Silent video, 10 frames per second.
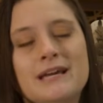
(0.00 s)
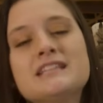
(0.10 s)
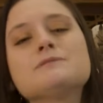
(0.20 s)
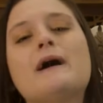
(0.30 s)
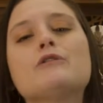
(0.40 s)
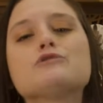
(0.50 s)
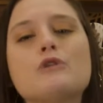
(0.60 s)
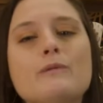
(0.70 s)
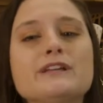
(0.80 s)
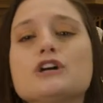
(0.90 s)
It's about
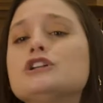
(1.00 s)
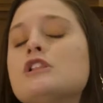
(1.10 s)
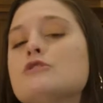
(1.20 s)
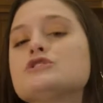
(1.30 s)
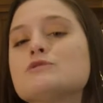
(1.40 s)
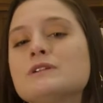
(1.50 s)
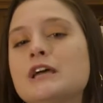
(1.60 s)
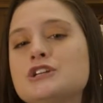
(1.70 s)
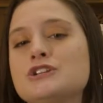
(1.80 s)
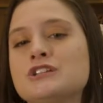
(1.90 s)
growing a closer
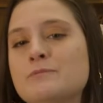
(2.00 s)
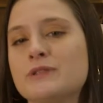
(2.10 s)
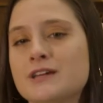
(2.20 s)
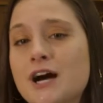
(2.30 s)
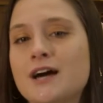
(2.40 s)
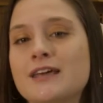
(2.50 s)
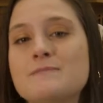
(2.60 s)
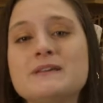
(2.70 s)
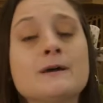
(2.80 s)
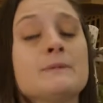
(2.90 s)
relationship with God
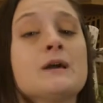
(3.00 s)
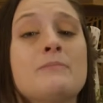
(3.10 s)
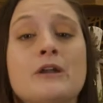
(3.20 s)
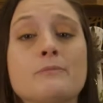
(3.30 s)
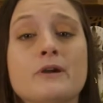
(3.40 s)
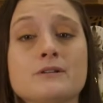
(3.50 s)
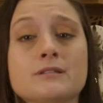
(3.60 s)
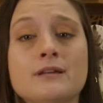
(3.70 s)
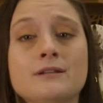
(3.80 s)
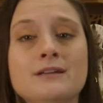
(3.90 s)
and becoming a better
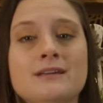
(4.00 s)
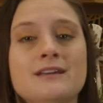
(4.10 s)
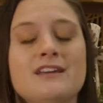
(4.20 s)
person.